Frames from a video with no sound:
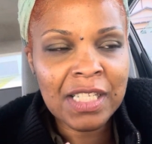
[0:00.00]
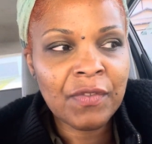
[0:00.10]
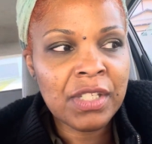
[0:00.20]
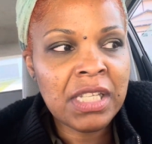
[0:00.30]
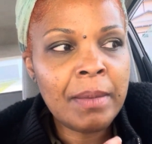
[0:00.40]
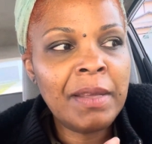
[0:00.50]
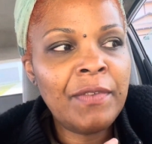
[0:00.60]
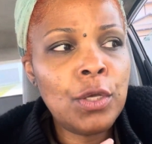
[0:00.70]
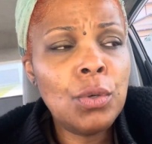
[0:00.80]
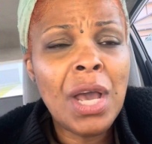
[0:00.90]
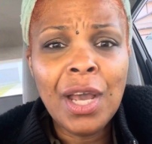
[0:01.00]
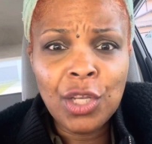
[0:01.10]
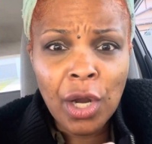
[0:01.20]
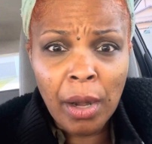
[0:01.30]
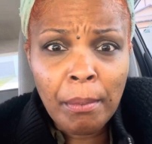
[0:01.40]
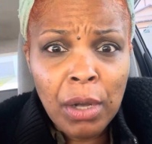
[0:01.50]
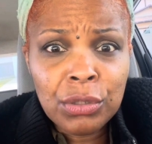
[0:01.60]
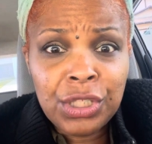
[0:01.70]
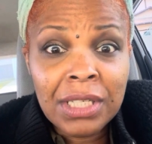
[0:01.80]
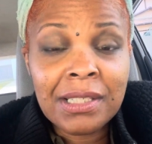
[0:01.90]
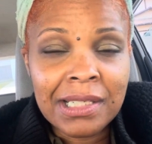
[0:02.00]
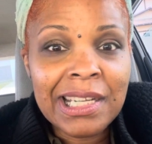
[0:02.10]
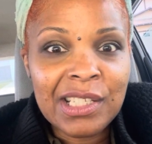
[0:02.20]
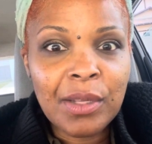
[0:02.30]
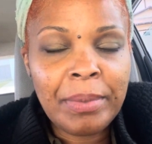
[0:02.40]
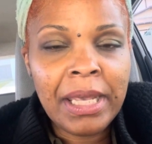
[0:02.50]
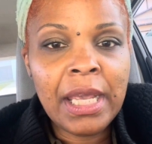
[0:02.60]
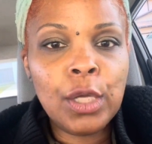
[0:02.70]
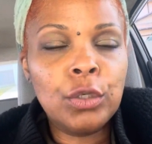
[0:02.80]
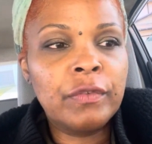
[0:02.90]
For some of you, your emotions need to be healed.